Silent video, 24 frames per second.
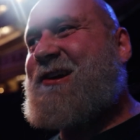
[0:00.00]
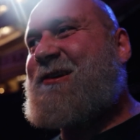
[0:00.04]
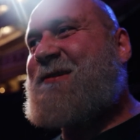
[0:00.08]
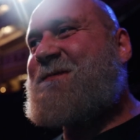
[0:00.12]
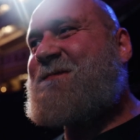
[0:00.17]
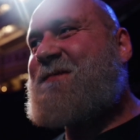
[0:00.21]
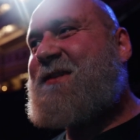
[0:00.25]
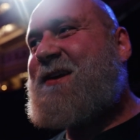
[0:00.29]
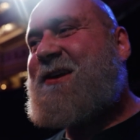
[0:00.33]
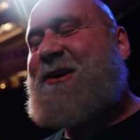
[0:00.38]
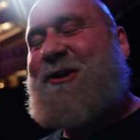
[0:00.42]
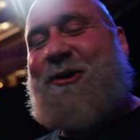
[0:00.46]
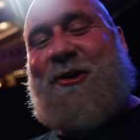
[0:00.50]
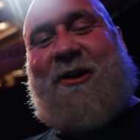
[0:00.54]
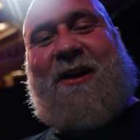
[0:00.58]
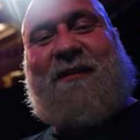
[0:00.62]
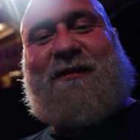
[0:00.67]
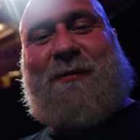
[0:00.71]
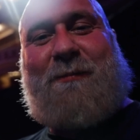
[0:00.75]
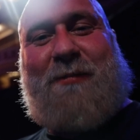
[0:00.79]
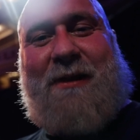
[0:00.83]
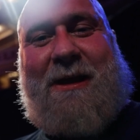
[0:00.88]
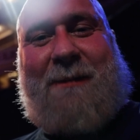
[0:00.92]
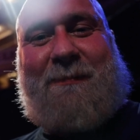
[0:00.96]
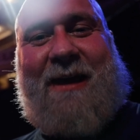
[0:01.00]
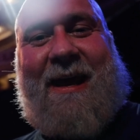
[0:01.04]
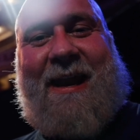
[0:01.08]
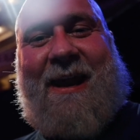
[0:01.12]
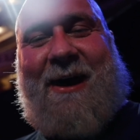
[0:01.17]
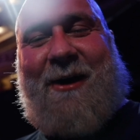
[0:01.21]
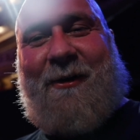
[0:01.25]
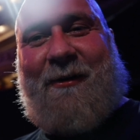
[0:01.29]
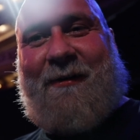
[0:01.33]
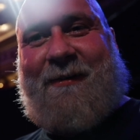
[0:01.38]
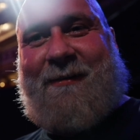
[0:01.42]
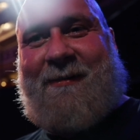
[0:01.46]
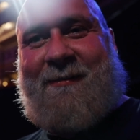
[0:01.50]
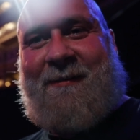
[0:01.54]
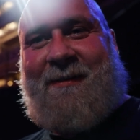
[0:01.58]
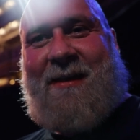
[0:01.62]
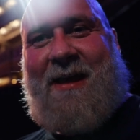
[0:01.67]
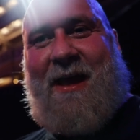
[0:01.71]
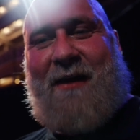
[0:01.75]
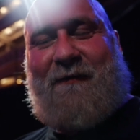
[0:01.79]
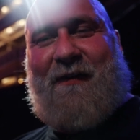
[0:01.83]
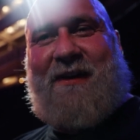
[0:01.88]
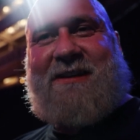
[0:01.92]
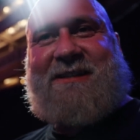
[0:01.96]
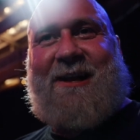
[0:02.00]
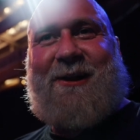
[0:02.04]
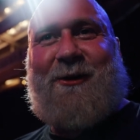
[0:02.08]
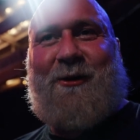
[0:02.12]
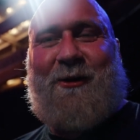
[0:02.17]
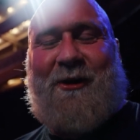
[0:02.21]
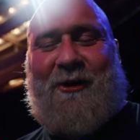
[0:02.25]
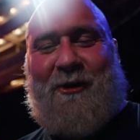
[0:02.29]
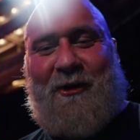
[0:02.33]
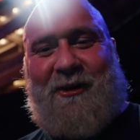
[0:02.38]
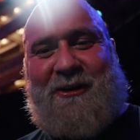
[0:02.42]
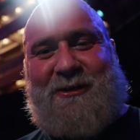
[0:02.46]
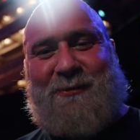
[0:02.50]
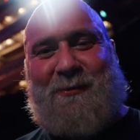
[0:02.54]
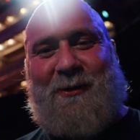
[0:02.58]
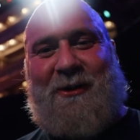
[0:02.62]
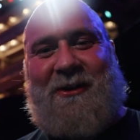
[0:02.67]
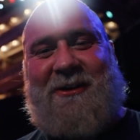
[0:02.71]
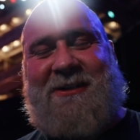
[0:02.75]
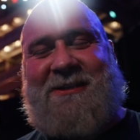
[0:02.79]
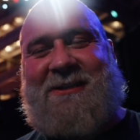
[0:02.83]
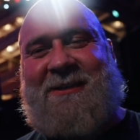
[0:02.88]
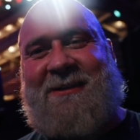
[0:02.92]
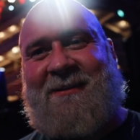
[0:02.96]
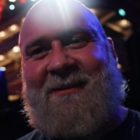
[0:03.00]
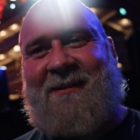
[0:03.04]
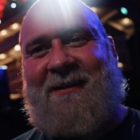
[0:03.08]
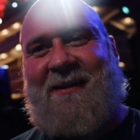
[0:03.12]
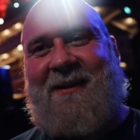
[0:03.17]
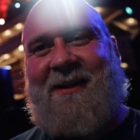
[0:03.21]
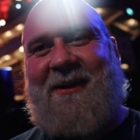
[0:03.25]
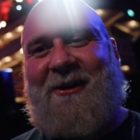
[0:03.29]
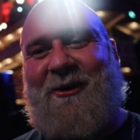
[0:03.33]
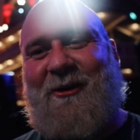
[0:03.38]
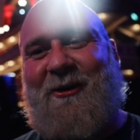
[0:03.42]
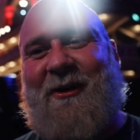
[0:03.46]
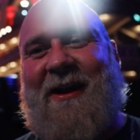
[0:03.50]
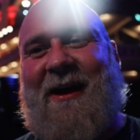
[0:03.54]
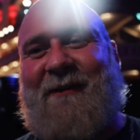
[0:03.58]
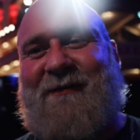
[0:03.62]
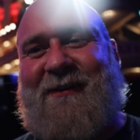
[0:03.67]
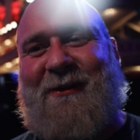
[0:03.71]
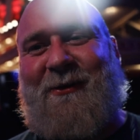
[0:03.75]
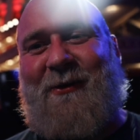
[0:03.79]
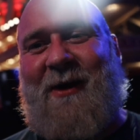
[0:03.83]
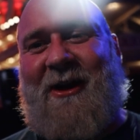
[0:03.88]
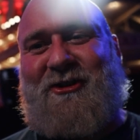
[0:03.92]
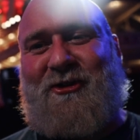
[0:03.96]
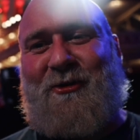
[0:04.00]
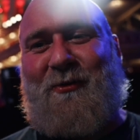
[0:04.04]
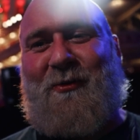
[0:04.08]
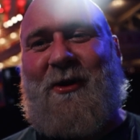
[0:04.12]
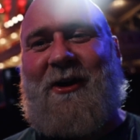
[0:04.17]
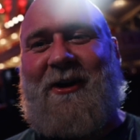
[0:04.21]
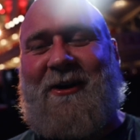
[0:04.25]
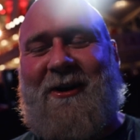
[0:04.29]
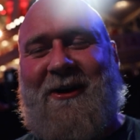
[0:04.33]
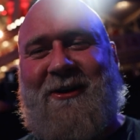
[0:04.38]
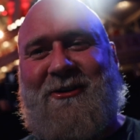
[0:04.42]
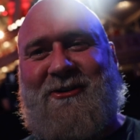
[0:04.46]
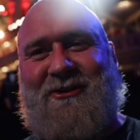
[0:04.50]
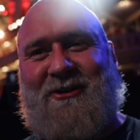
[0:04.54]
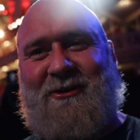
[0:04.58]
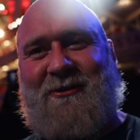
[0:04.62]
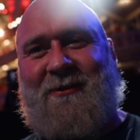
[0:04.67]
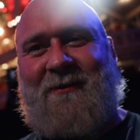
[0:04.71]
You're going to have to bleep that out. If I say a load of curse words, you're going to have to do extra work, aren't you?